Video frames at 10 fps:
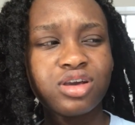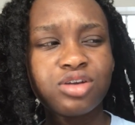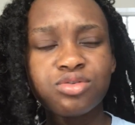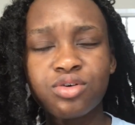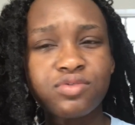I
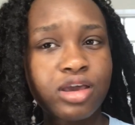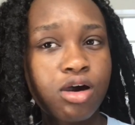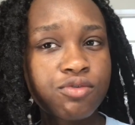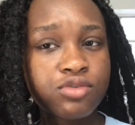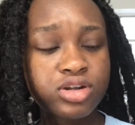don't know if they
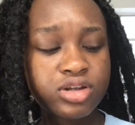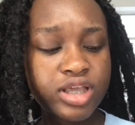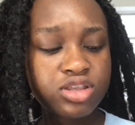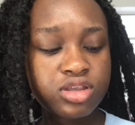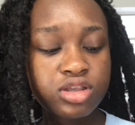offer it in
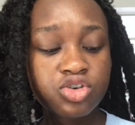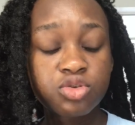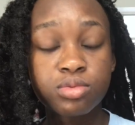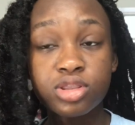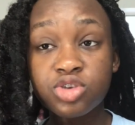18 inches,
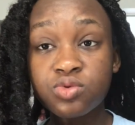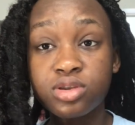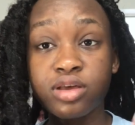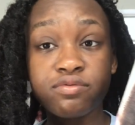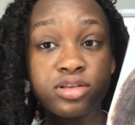but this would
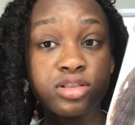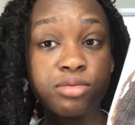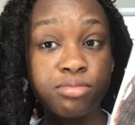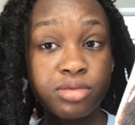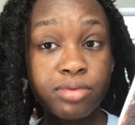definitely
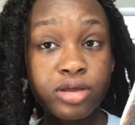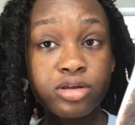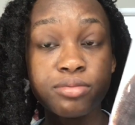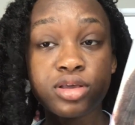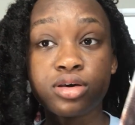be better,
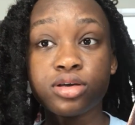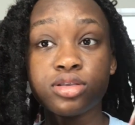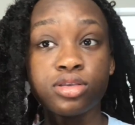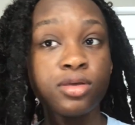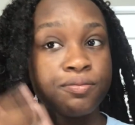
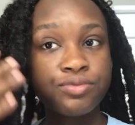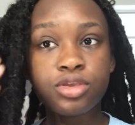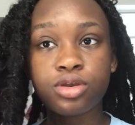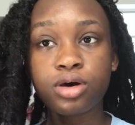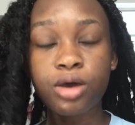because, you
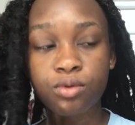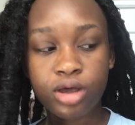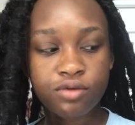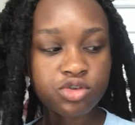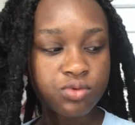know, I won't
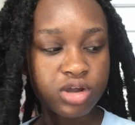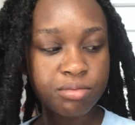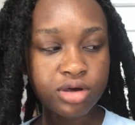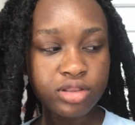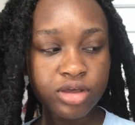have to worry about like